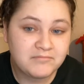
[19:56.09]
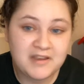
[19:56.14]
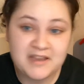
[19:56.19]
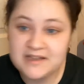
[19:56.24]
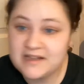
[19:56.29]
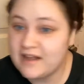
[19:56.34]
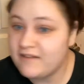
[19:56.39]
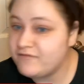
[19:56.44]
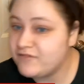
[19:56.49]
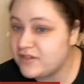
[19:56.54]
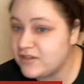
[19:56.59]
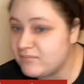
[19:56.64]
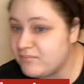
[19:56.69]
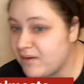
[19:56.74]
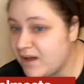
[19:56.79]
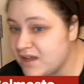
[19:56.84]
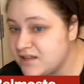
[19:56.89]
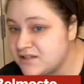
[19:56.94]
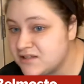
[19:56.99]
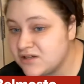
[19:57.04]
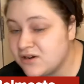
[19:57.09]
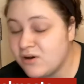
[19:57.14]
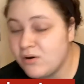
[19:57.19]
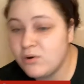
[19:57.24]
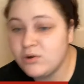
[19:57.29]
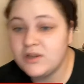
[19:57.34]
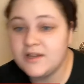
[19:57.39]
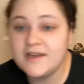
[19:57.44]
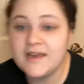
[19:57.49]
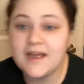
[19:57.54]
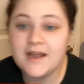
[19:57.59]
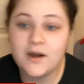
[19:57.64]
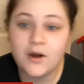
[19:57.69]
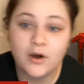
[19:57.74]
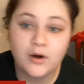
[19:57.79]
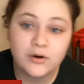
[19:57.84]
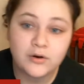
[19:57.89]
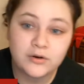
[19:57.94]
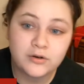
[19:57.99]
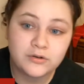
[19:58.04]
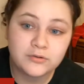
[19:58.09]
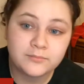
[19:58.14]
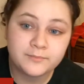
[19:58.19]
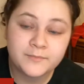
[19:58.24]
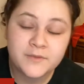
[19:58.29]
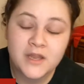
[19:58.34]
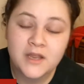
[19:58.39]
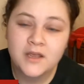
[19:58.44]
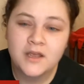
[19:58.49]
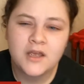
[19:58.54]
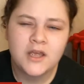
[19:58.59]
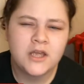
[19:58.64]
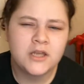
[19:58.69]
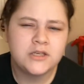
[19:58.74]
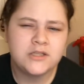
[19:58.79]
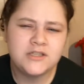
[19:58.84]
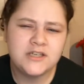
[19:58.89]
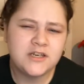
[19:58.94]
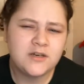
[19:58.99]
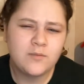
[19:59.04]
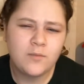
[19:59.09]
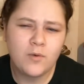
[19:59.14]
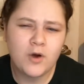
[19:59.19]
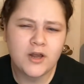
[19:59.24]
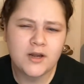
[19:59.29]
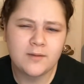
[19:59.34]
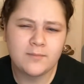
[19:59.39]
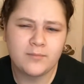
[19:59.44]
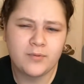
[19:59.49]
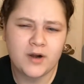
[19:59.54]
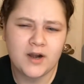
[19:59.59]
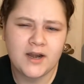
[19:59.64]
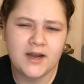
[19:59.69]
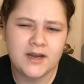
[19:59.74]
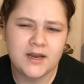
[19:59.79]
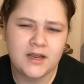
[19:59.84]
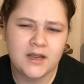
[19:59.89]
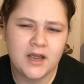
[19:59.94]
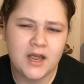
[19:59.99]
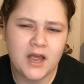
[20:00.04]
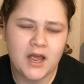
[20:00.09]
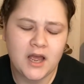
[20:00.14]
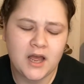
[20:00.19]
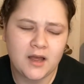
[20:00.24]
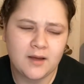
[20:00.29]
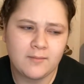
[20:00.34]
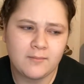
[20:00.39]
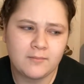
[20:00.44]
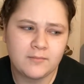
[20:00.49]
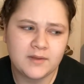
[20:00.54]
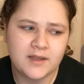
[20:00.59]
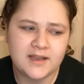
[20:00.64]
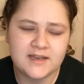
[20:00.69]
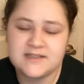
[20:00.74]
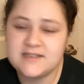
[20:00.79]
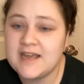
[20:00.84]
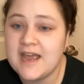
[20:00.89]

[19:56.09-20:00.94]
He left the best goalie at home, didn't want to bring like a